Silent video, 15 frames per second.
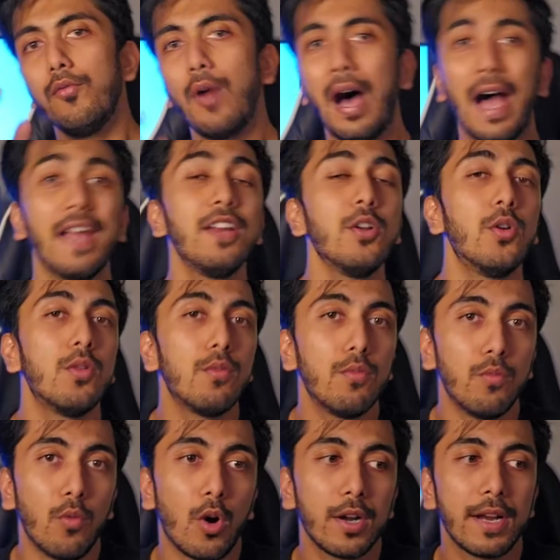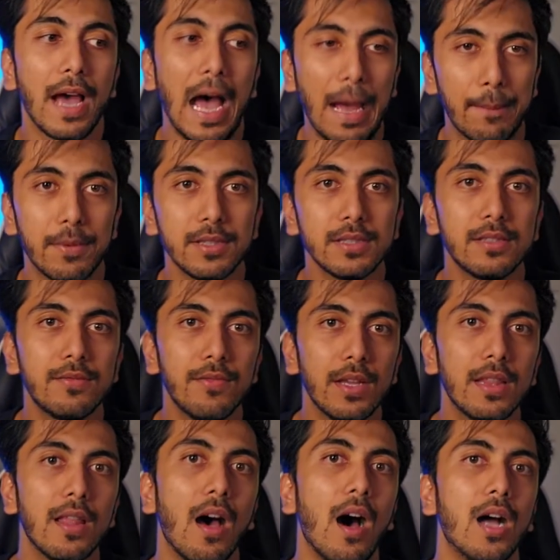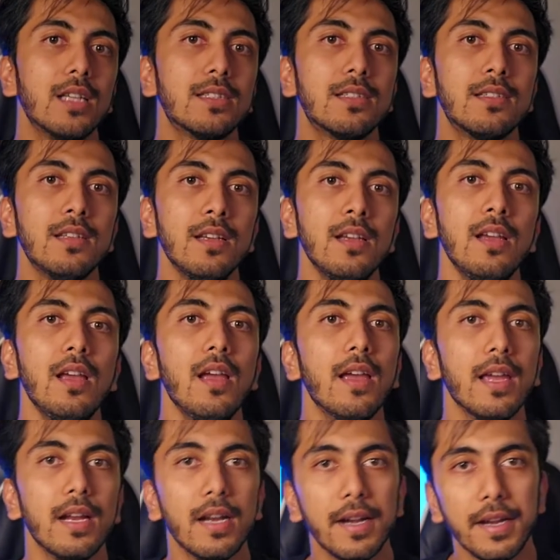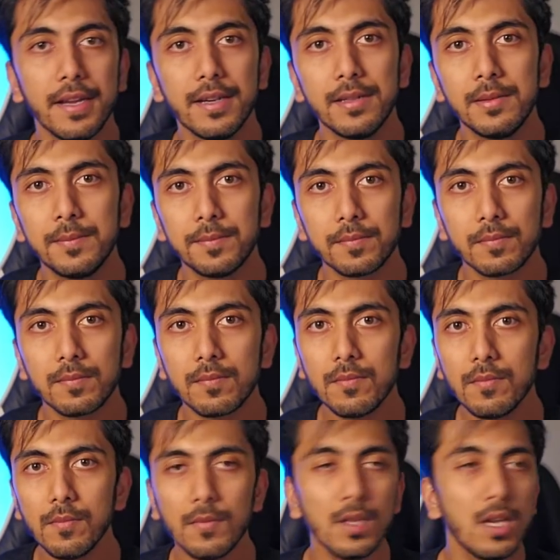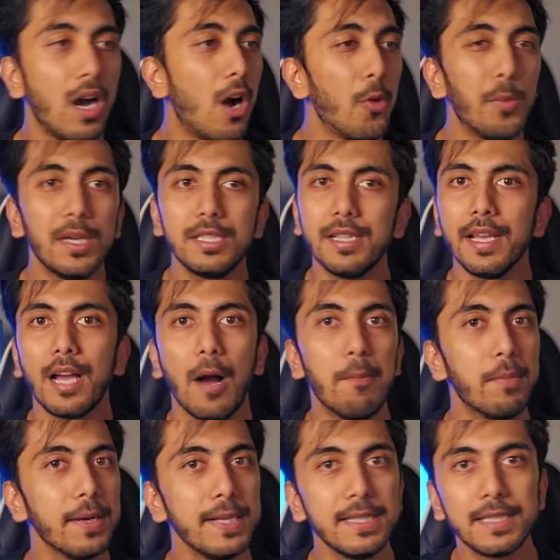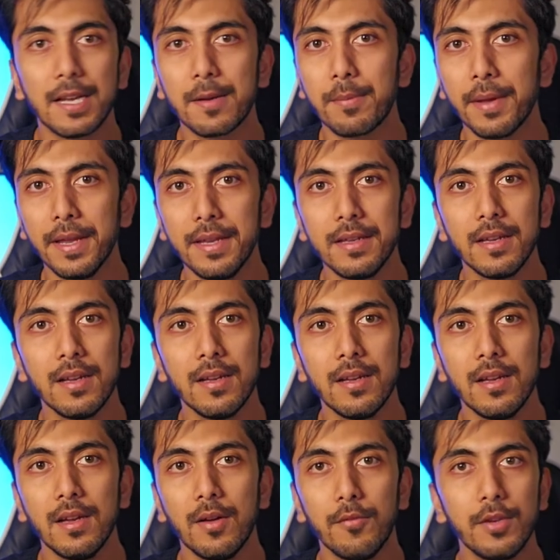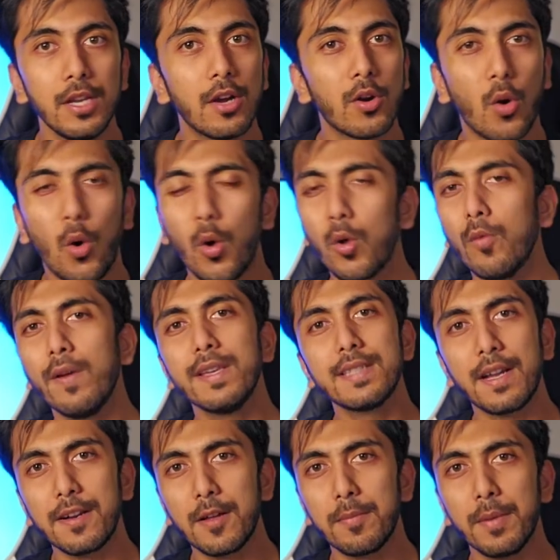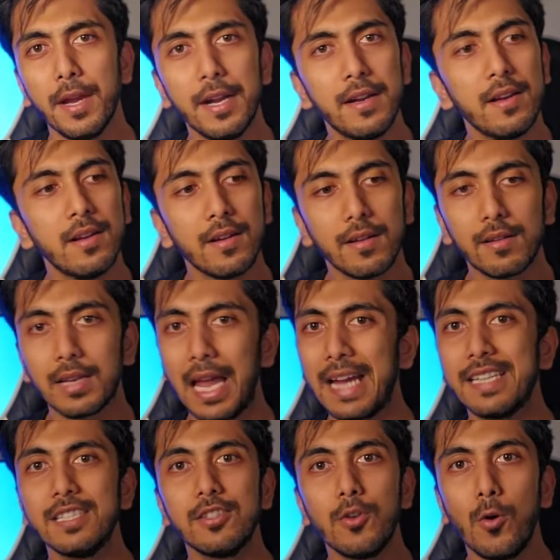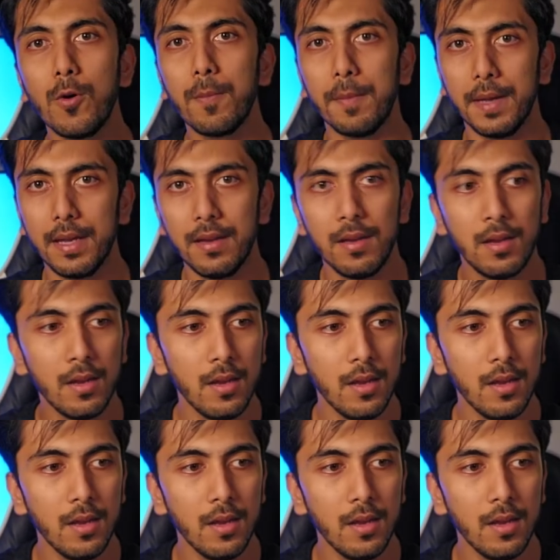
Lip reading: I know what happens with us in India, how much the companies are paying. We are always underpaid. Clients don't pay.